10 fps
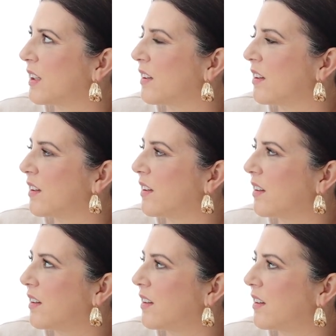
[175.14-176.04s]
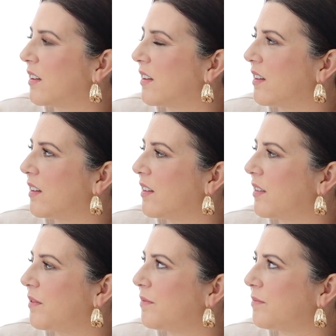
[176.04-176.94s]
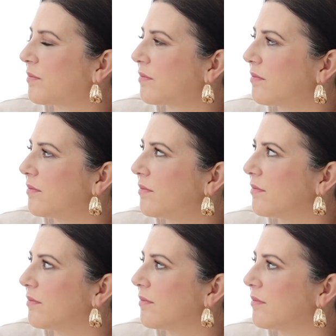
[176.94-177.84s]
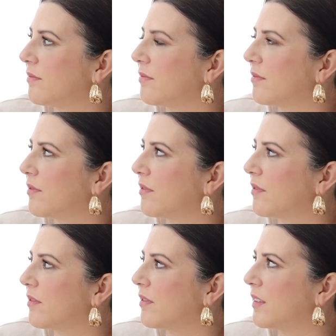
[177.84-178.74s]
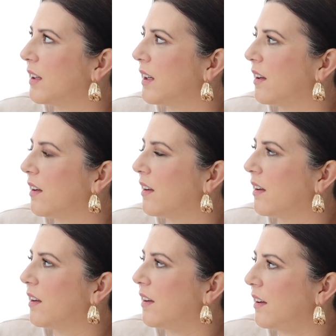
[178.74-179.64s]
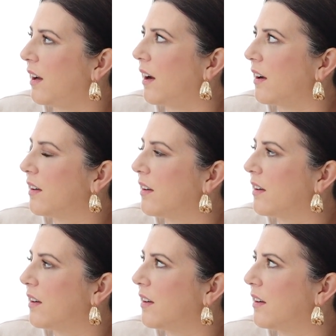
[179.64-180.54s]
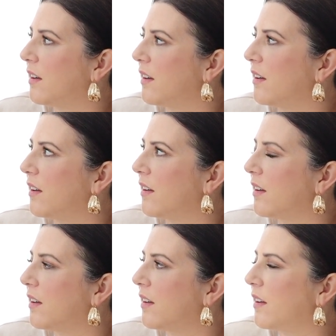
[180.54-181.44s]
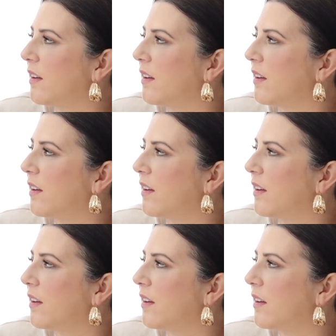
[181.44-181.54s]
The person shown says nothing.